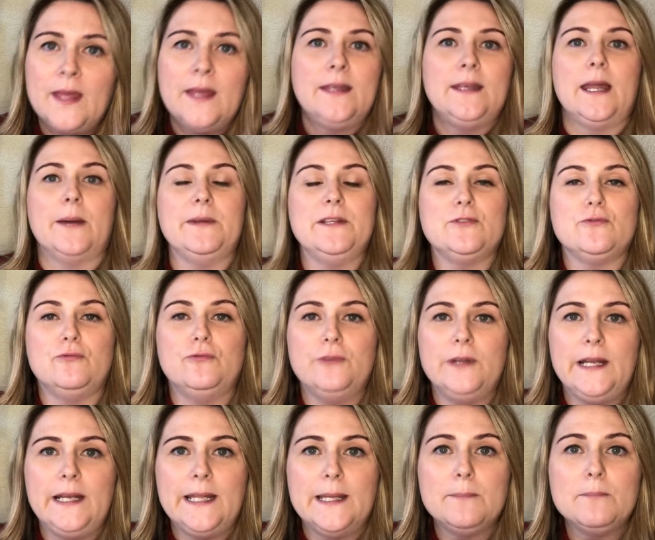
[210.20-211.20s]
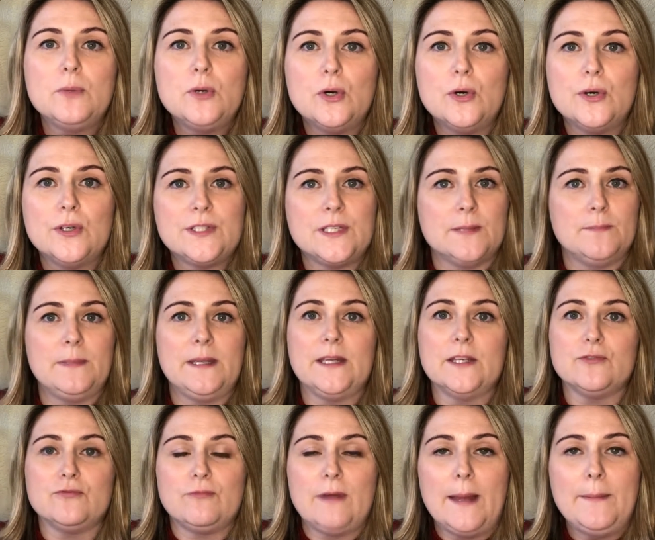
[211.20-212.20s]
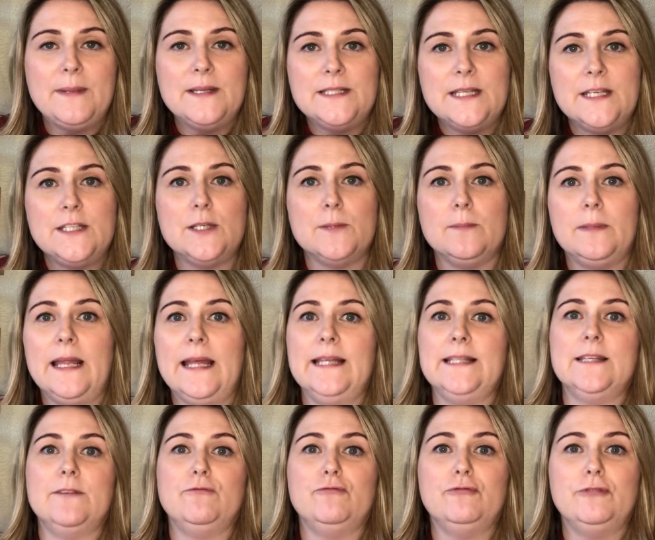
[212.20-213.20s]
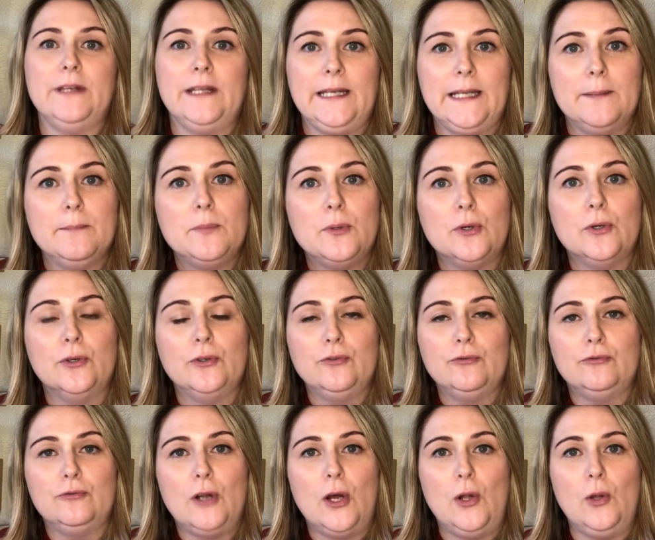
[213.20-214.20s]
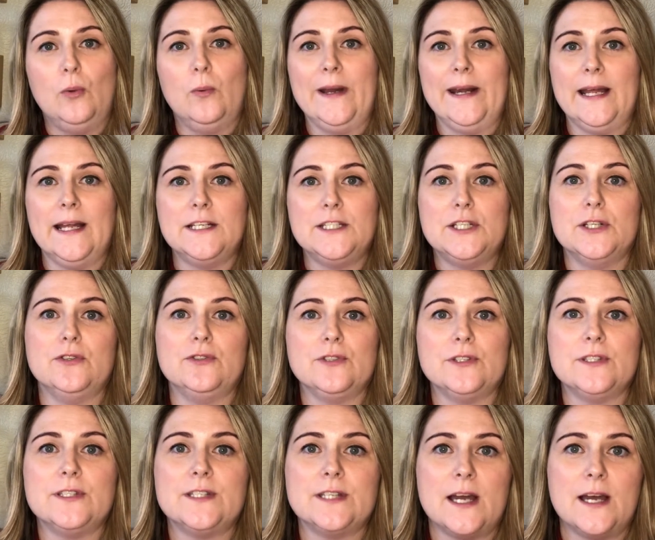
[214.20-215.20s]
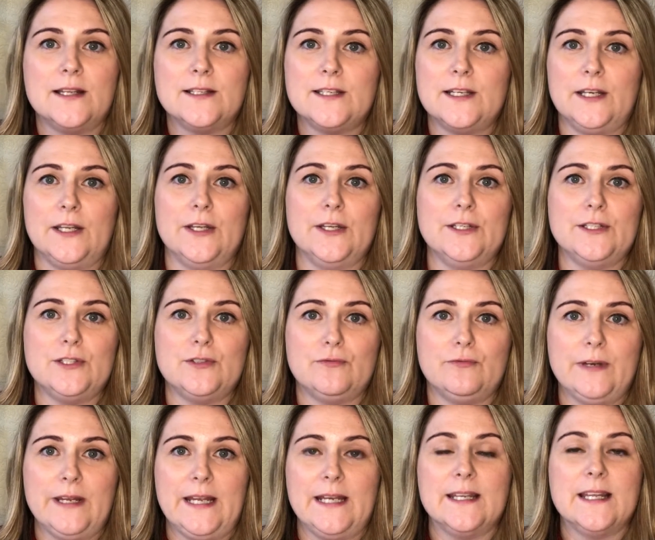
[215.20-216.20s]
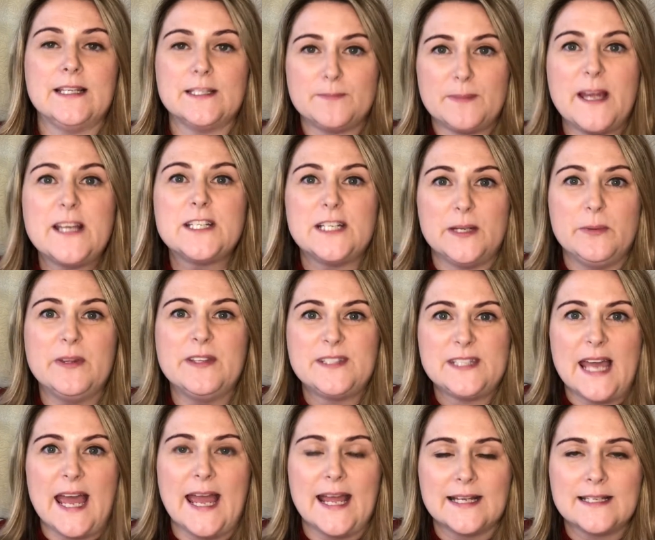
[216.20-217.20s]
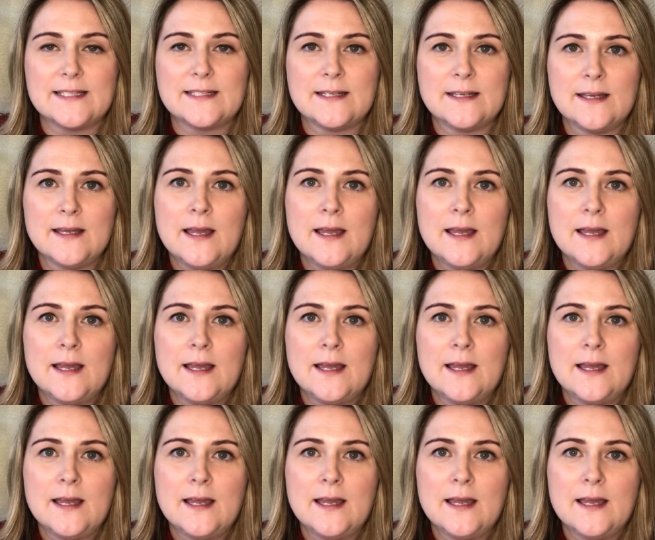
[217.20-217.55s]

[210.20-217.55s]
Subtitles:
Now, it's really important because repetition plays a really important role when our children start to learn to read, especially with text.